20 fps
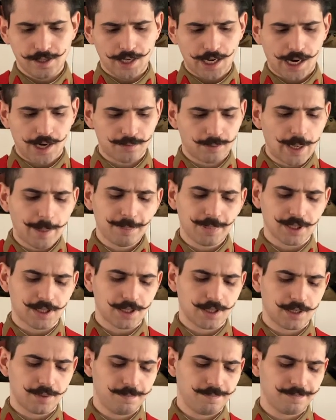a
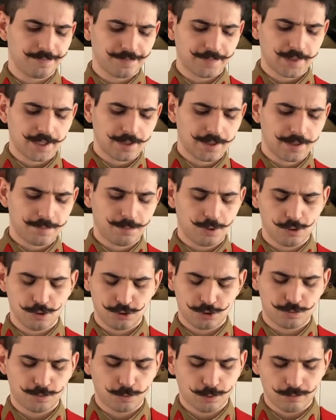replica,
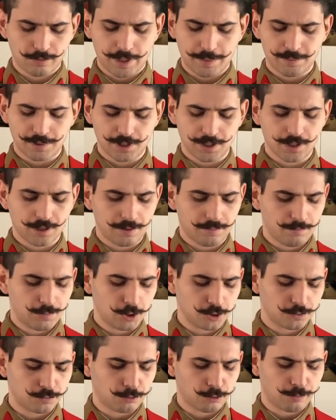post-war
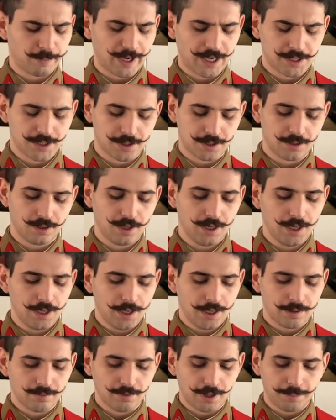pattern
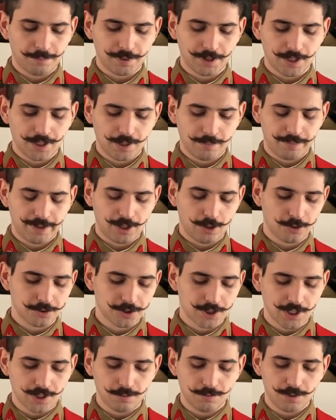replica
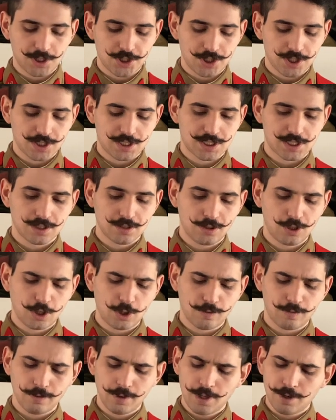pilotka, which is,
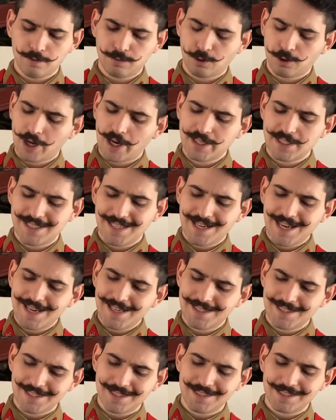for
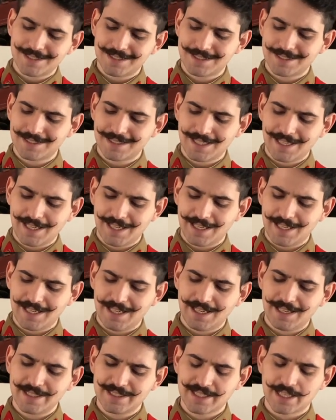1980s,
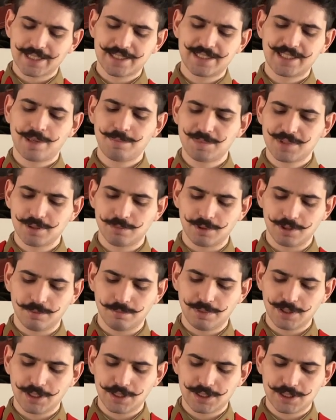it is acceptable,
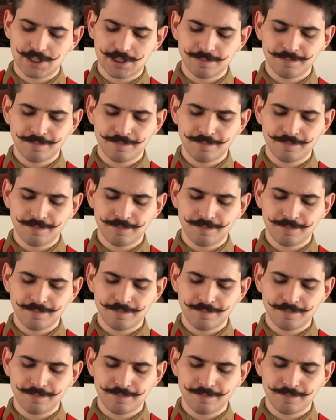but